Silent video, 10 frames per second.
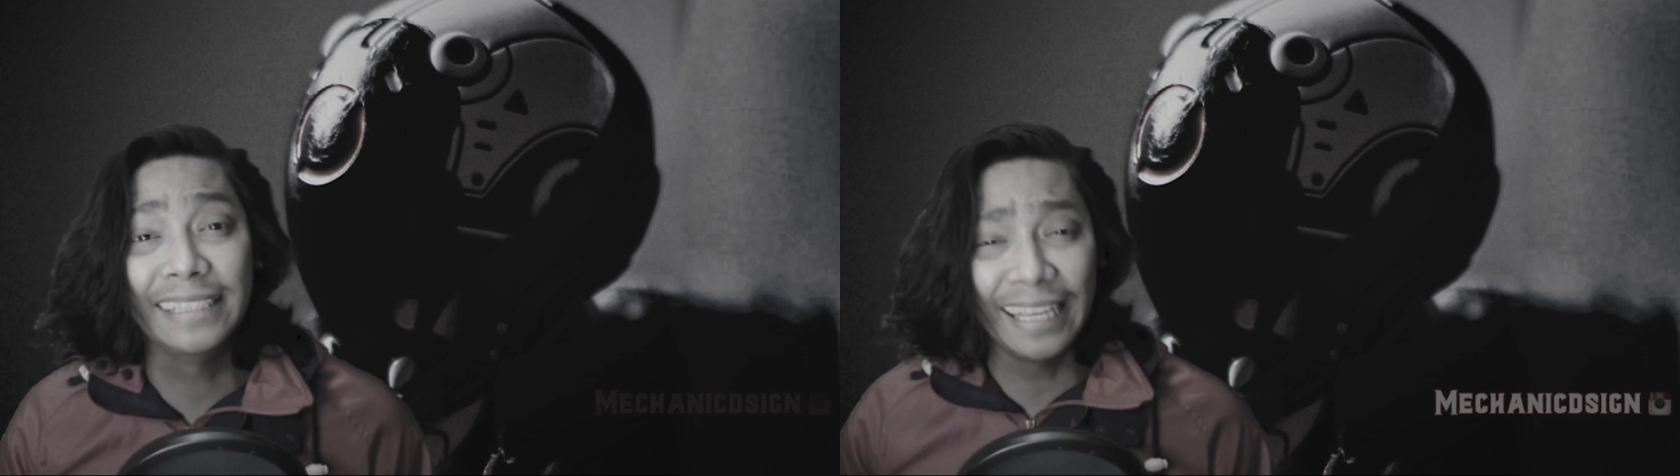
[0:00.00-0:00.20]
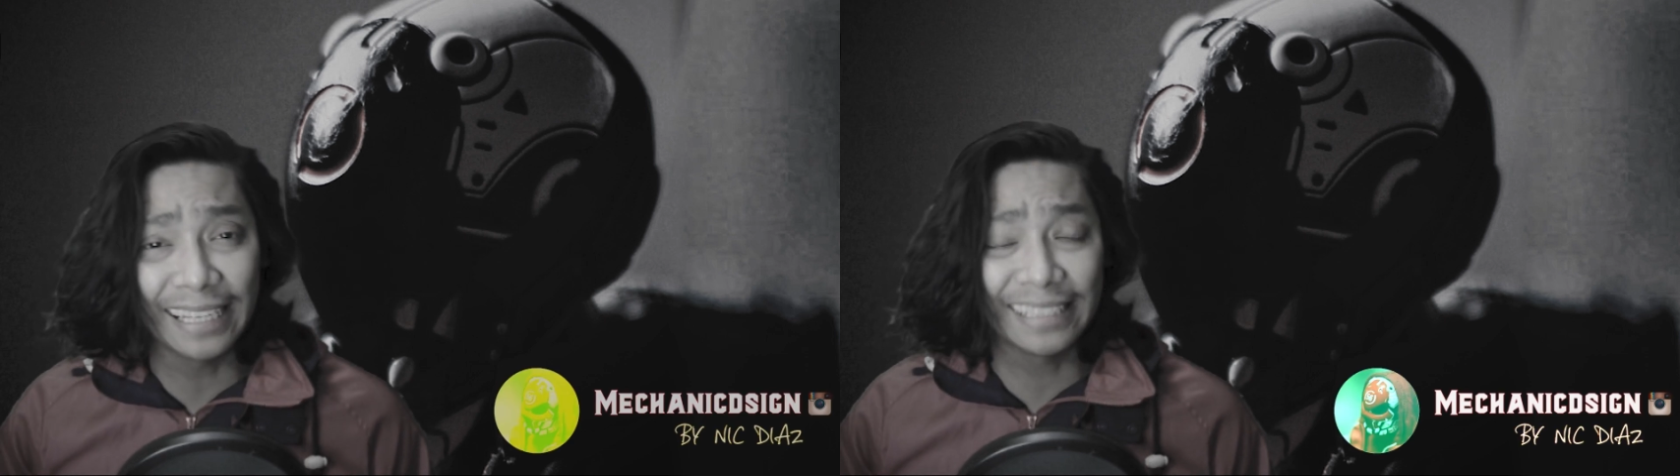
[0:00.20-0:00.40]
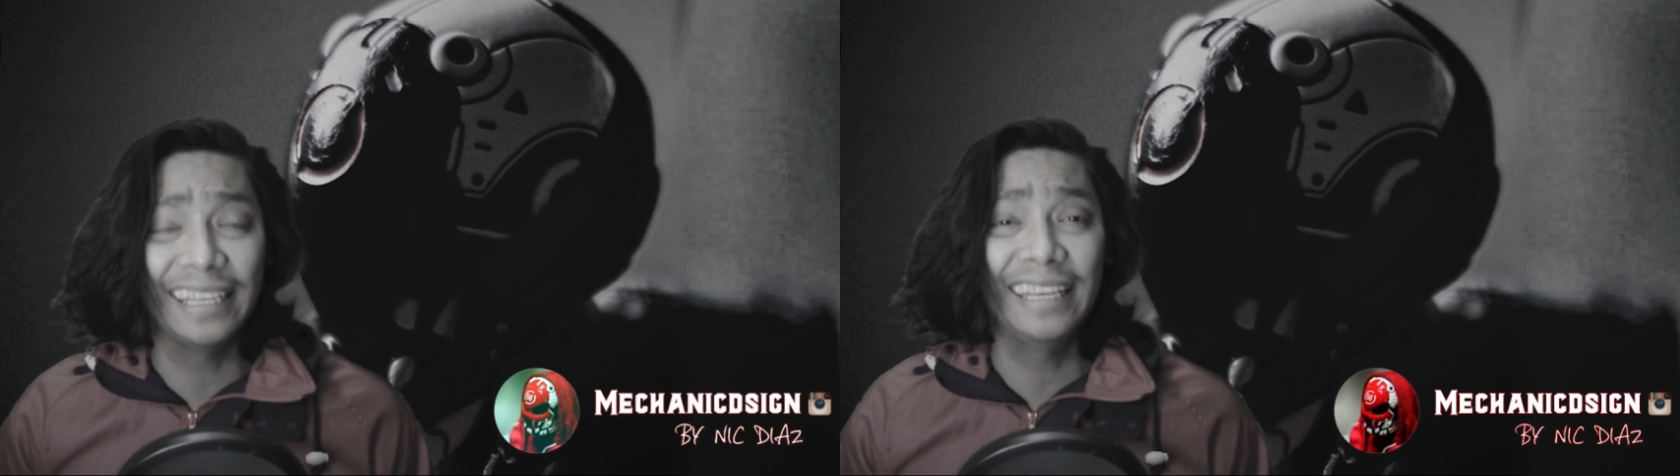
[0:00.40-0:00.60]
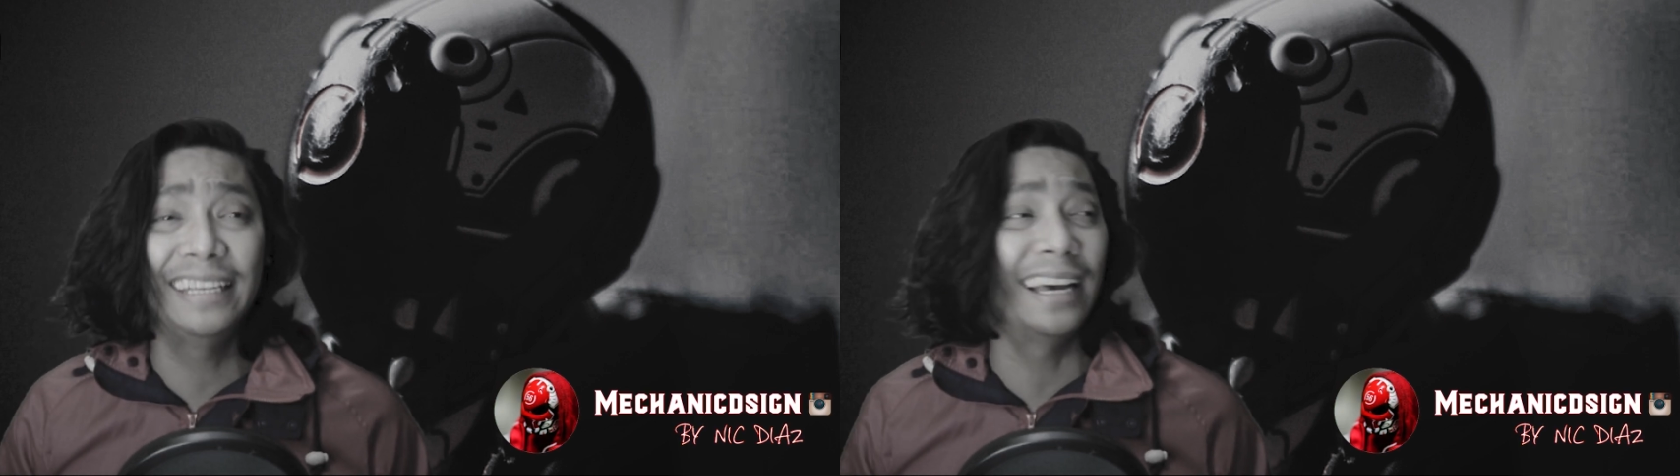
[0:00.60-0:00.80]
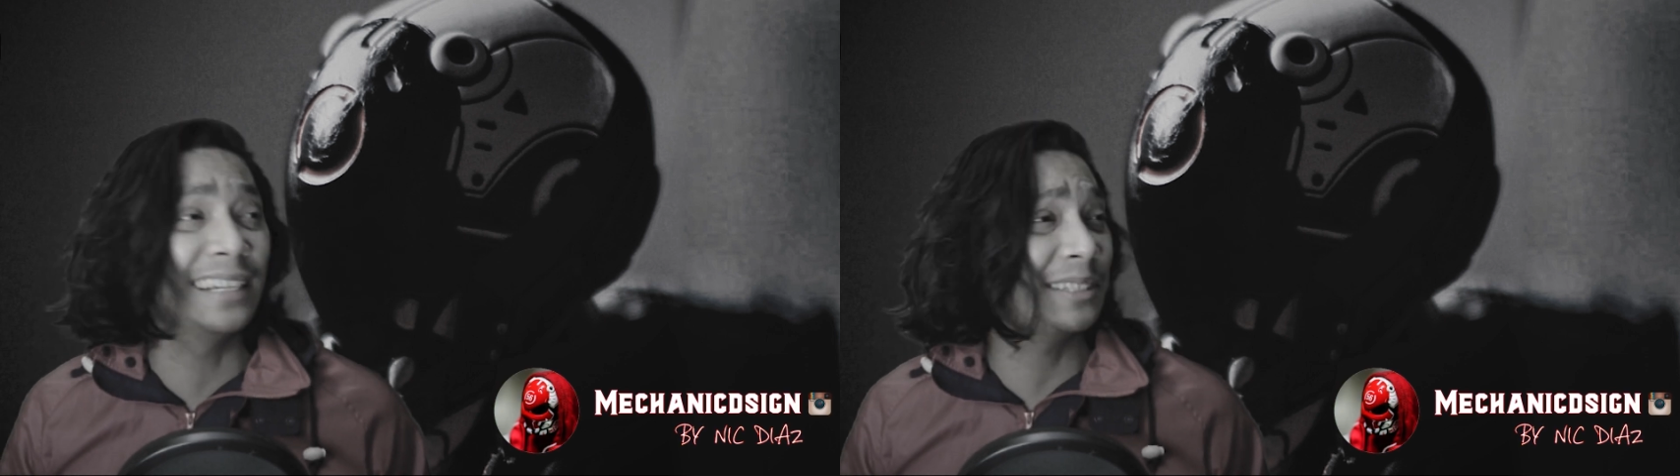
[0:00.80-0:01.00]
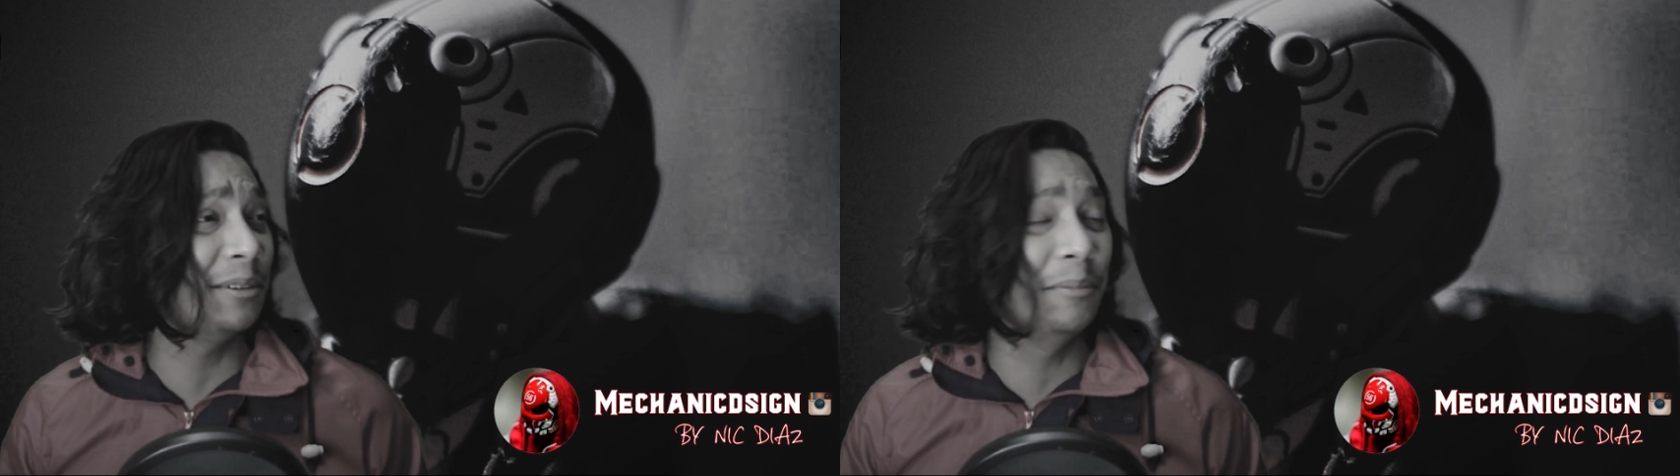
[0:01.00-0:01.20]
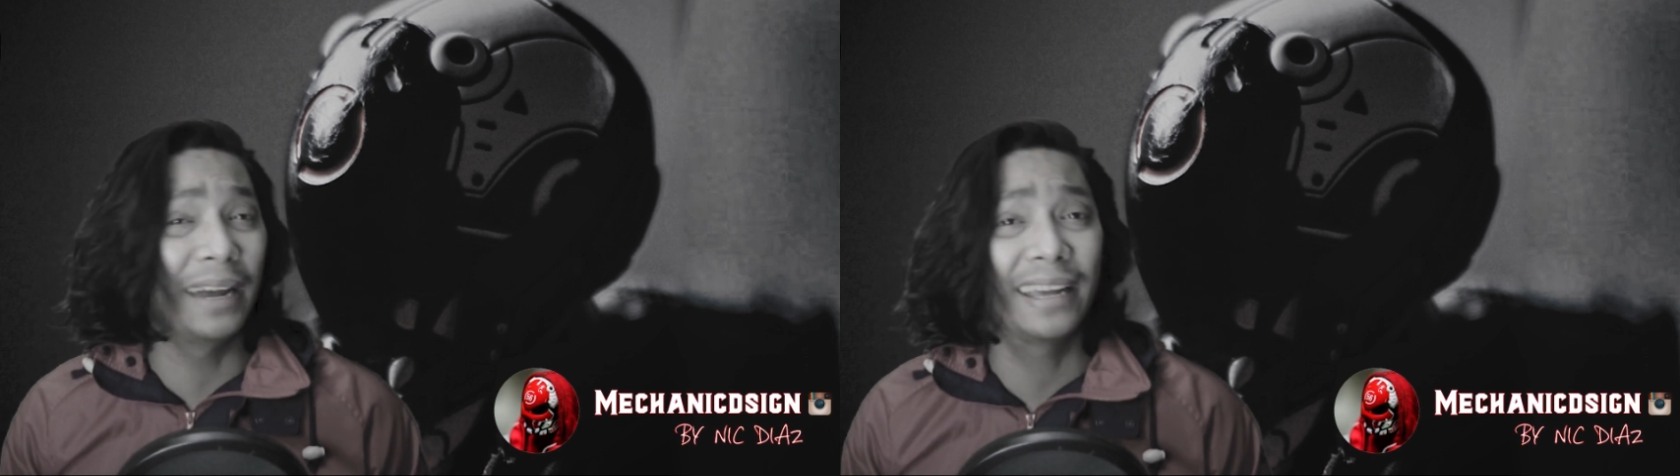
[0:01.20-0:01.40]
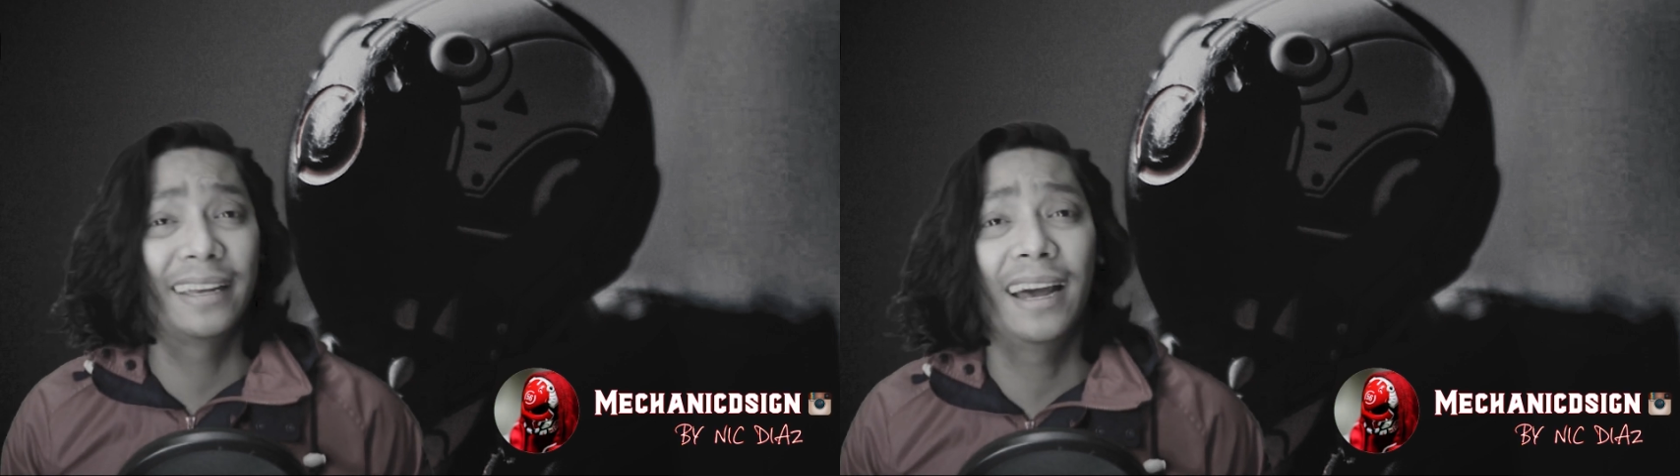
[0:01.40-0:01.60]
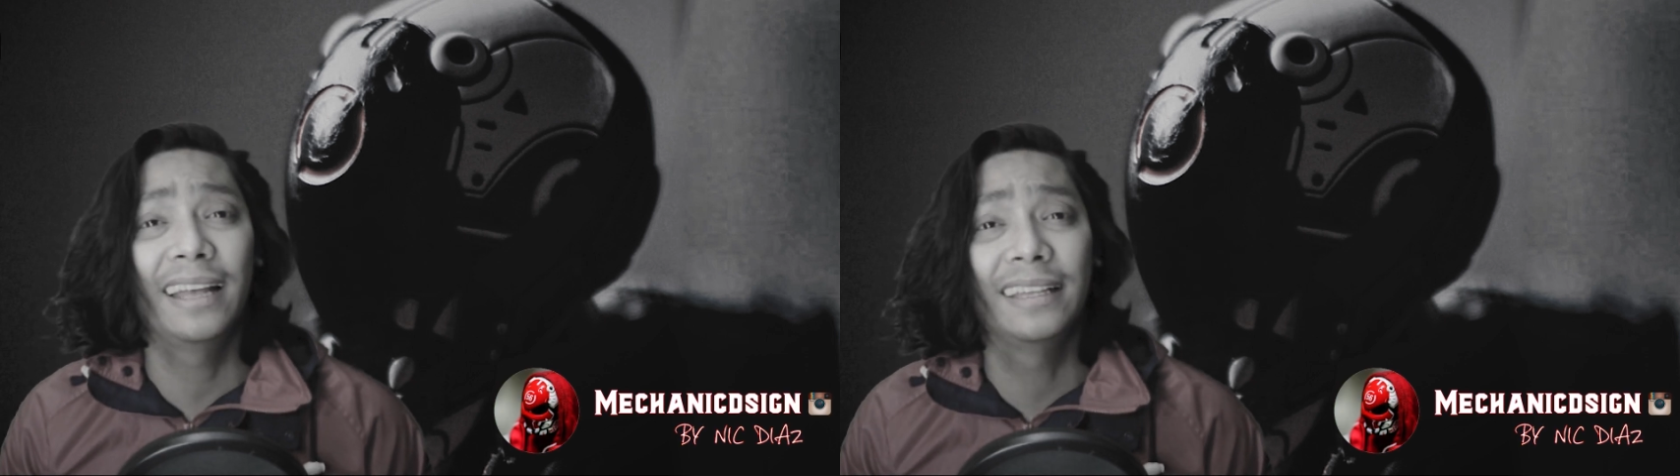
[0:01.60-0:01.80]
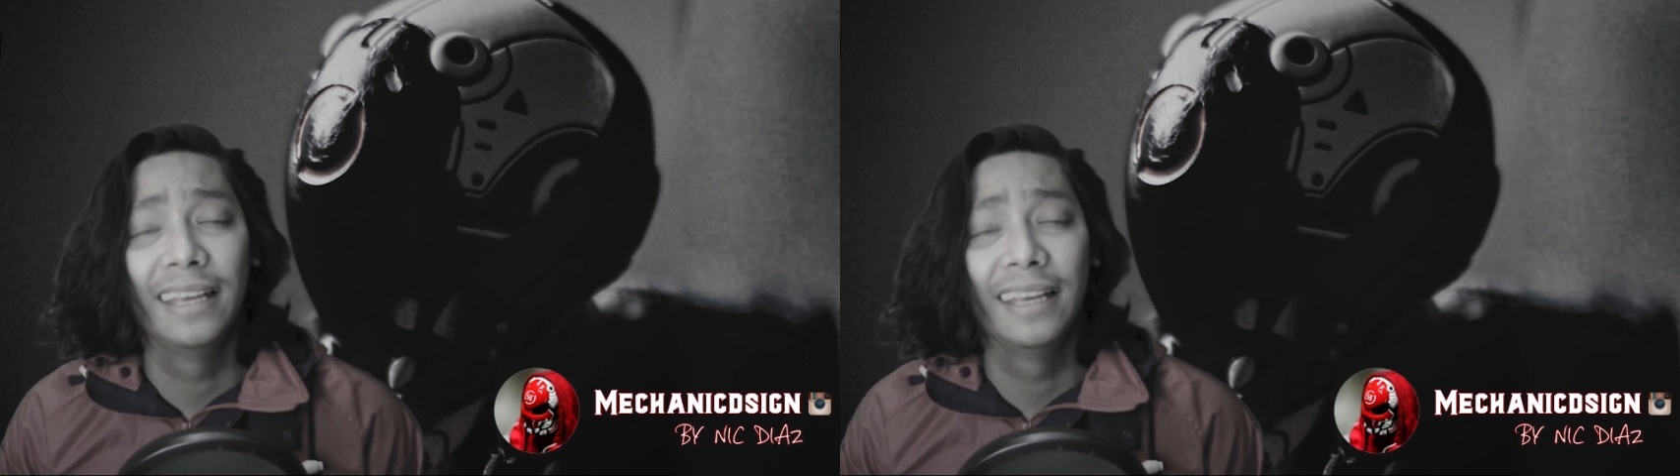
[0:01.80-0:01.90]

Nic Diaz, oh my god,